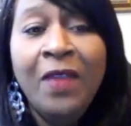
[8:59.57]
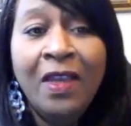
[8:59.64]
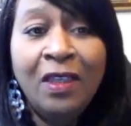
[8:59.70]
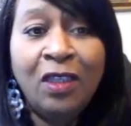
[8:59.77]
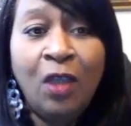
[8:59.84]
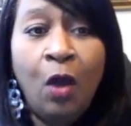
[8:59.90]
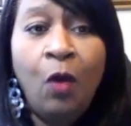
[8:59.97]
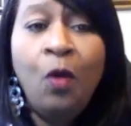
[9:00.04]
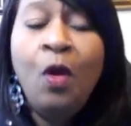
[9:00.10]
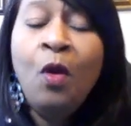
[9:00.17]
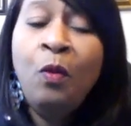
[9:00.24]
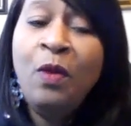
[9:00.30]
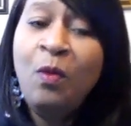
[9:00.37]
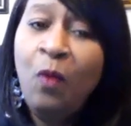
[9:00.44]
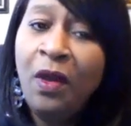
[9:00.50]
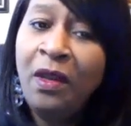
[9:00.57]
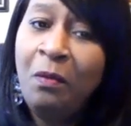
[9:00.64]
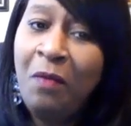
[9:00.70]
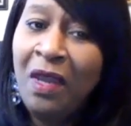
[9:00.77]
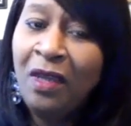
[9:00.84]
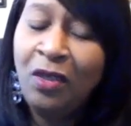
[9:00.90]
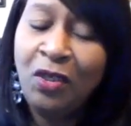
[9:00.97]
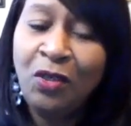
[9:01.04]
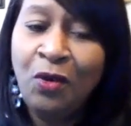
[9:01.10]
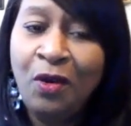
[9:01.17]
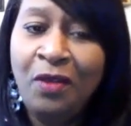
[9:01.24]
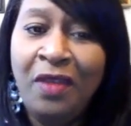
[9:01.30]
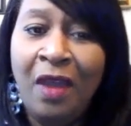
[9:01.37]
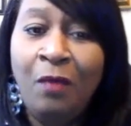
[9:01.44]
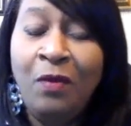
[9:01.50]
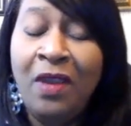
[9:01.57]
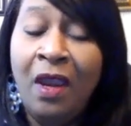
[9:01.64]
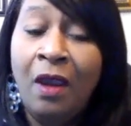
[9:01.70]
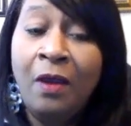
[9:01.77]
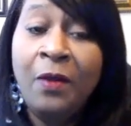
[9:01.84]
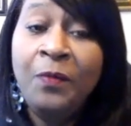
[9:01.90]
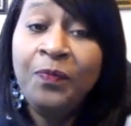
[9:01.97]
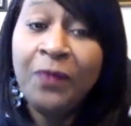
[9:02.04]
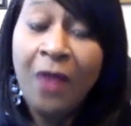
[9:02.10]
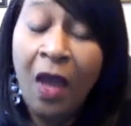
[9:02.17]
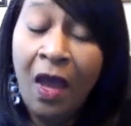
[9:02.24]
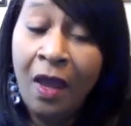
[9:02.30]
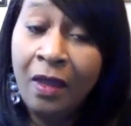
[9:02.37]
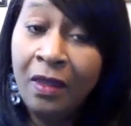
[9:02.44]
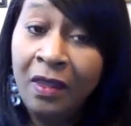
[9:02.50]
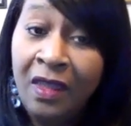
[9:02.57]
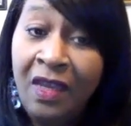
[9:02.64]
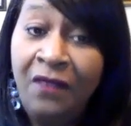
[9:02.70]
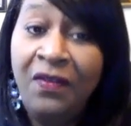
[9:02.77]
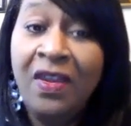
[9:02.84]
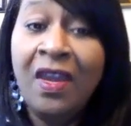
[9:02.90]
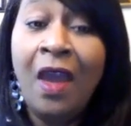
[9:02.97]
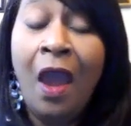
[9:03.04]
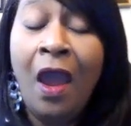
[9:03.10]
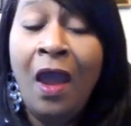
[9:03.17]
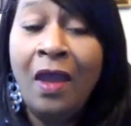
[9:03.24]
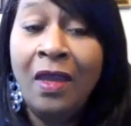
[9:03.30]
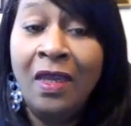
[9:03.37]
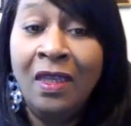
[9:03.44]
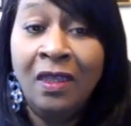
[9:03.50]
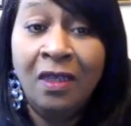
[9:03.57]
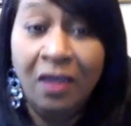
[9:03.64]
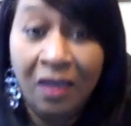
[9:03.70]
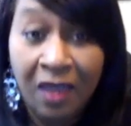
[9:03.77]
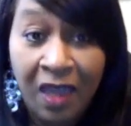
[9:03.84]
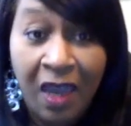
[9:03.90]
So we want to make sure that we are living in good